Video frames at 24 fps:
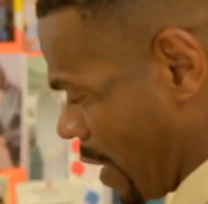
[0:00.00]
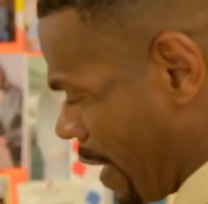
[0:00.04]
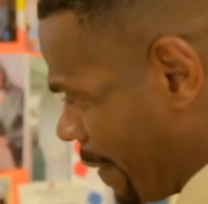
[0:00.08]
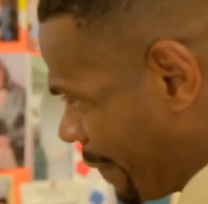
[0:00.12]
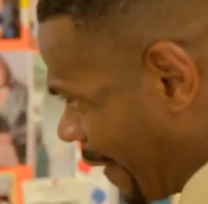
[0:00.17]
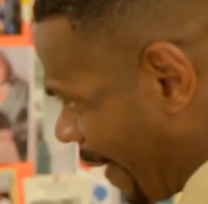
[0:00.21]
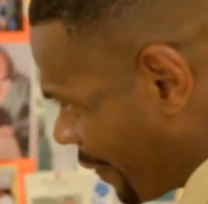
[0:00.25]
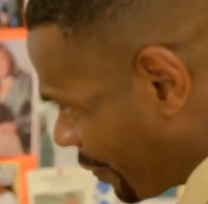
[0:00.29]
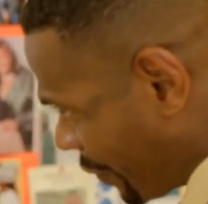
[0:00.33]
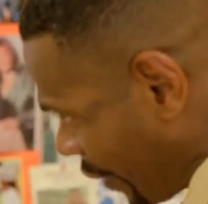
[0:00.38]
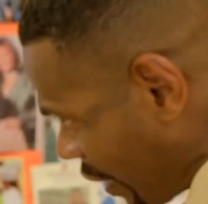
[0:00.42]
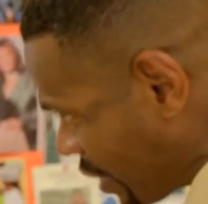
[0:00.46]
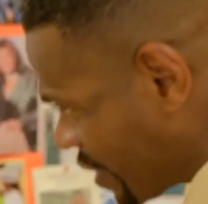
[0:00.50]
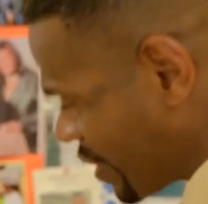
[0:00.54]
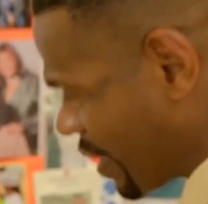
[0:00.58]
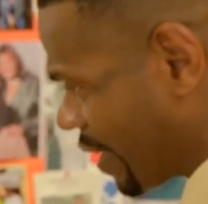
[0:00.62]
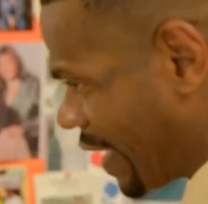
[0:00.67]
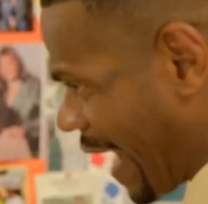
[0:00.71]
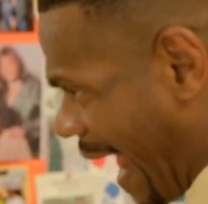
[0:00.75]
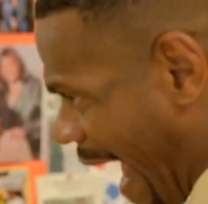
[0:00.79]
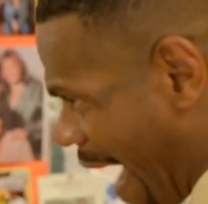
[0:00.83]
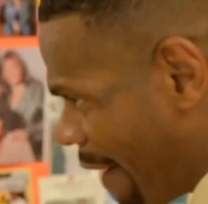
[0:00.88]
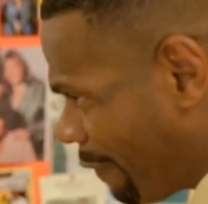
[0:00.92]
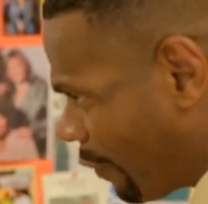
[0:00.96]
that this
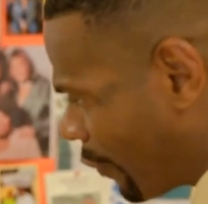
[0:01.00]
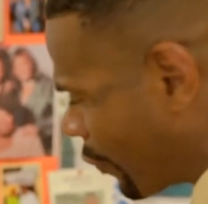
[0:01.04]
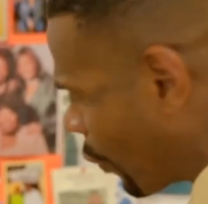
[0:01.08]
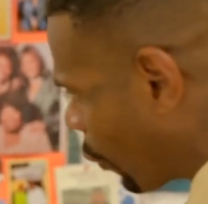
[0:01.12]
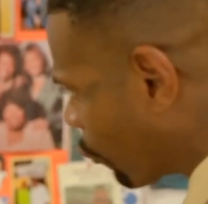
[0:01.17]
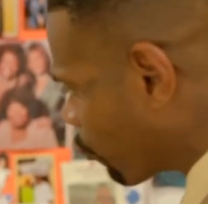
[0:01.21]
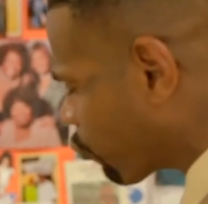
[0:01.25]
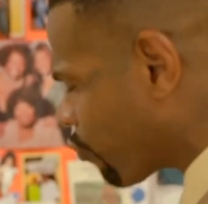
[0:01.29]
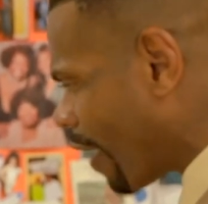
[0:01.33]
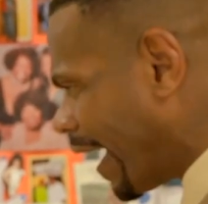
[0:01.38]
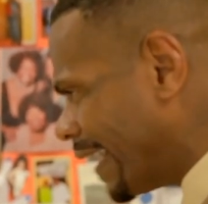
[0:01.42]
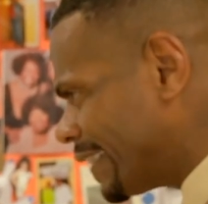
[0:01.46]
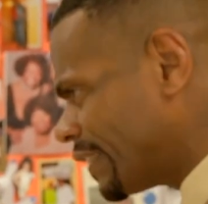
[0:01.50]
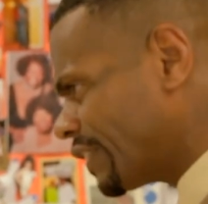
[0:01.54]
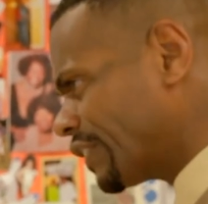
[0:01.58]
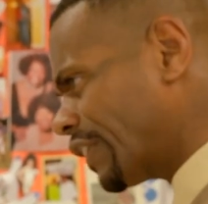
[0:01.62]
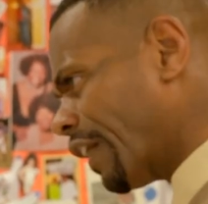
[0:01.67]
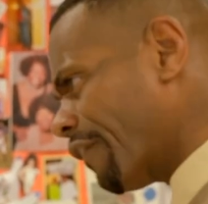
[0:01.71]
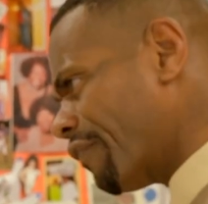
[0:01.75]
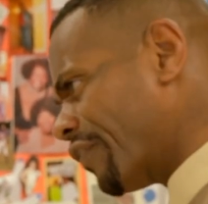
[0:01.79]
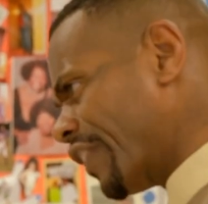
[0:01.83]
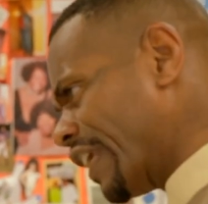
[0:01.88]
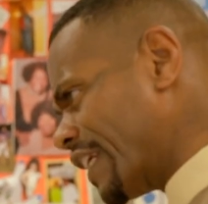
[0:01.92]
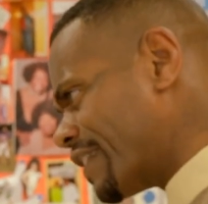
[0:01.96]
could have on the rest
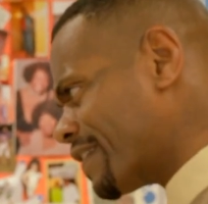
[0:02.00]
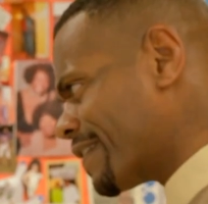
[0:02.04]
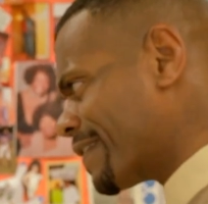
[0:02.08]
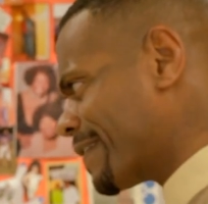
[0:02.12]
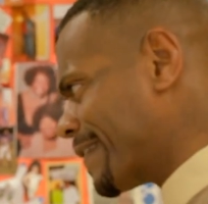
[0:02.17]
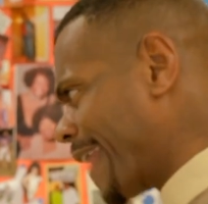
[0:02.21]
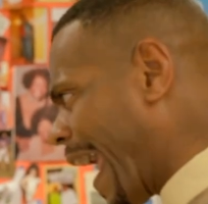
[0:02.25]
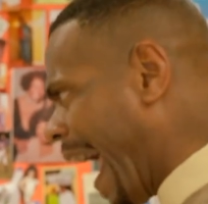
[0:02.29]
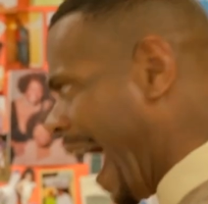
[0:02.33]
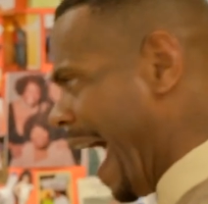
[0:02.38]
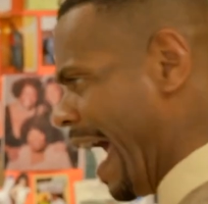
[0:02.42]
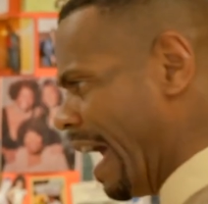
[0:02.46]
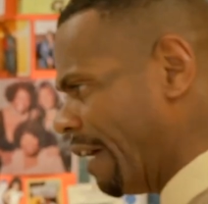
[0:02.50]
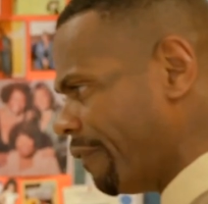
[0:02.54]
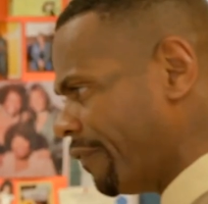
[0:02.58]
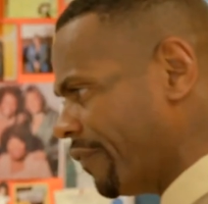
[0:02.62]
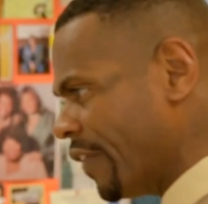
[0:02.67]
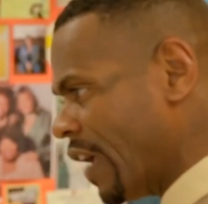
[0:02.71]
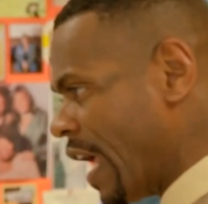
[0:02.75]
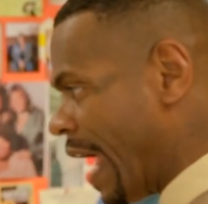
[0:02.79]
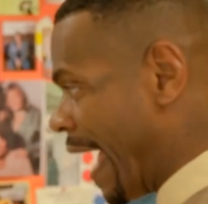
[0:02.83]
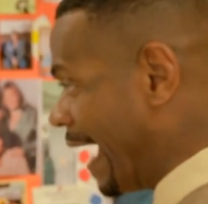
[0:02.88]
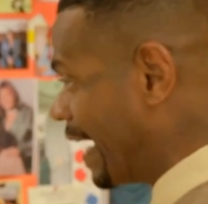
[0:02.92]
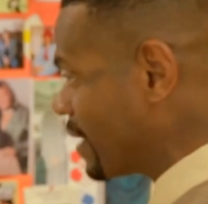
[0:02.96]
of this staff
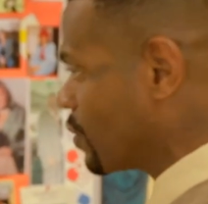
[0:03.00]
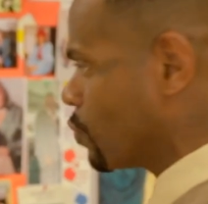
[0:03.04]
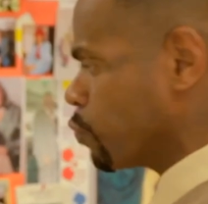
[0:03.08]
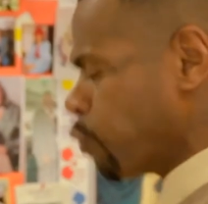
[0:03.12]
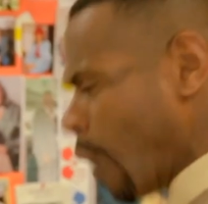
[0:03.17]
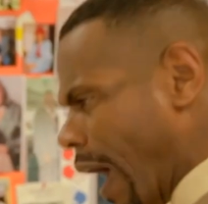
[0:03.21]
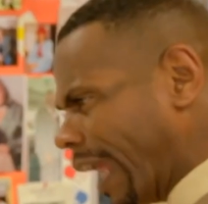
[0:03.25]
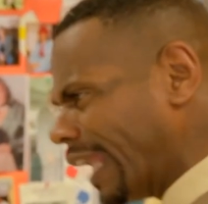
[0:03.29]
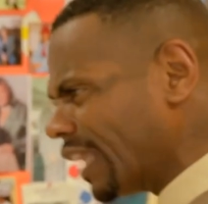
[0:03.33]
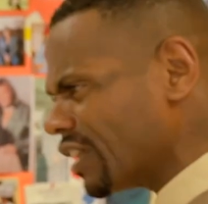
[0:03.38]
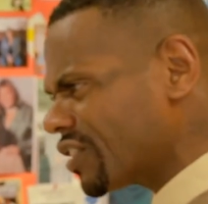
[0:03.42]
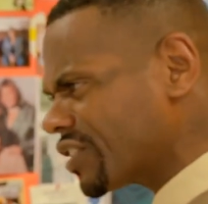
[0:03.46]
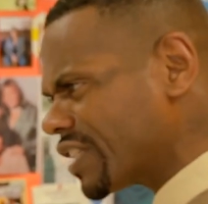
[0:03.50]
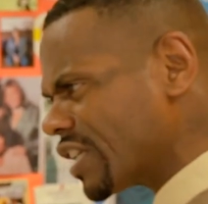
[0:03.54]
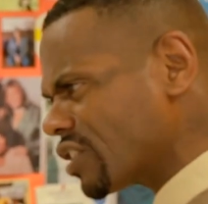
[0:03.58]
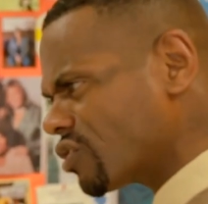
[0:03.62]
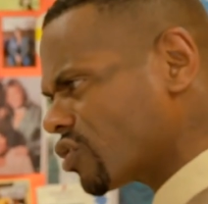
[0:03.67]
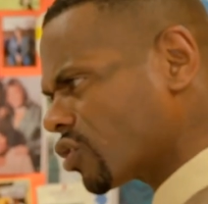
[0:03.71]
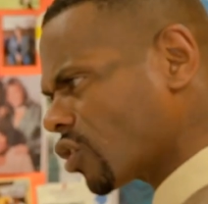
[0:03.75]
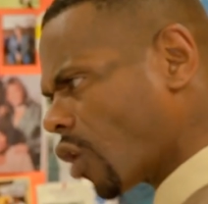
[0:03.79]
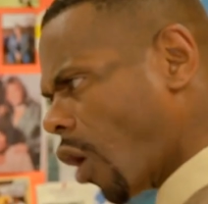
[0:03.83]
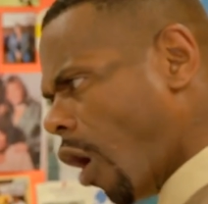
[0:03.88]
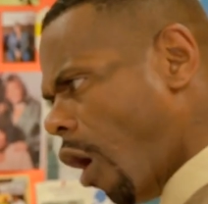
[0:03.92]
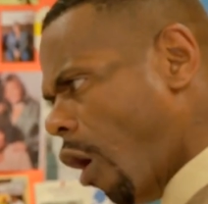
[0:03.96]
as well as
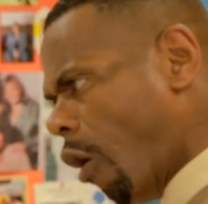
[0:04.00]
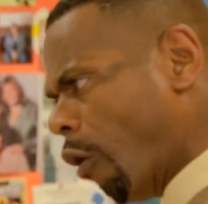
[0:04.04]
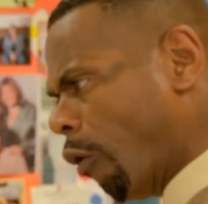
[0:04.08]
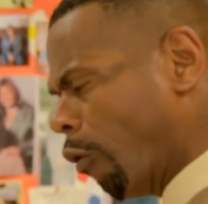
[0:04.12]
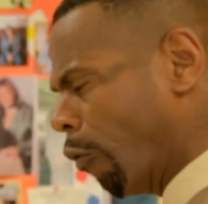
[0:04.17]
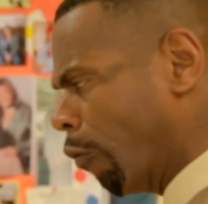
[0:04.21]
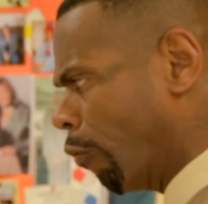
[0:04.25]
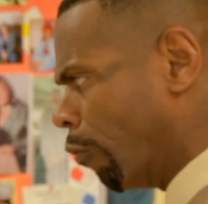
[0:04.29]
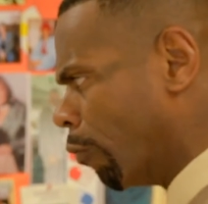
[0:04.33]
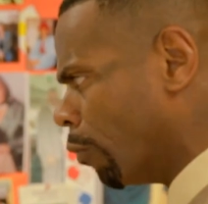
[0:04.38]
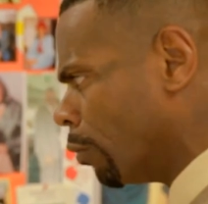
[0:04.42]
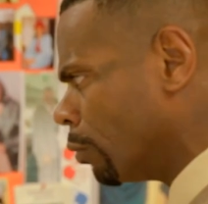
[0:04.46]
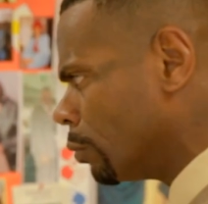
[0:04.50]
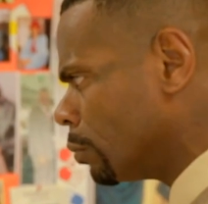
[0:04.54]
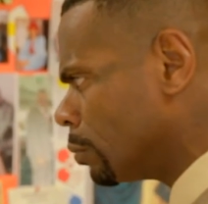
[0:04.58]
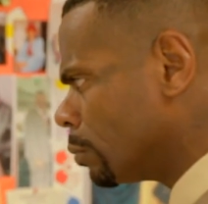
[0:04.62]
this school.